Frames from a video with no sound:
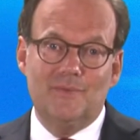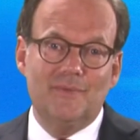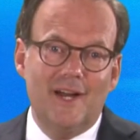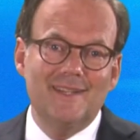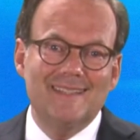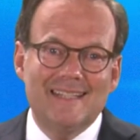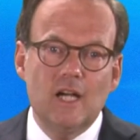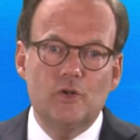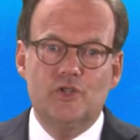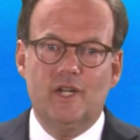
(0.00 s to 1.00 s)
to find
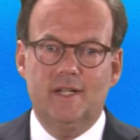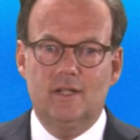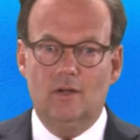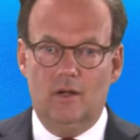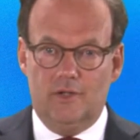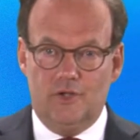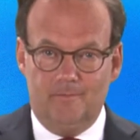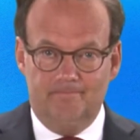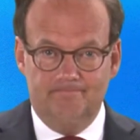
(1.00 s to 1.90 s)
negotiated knowledge.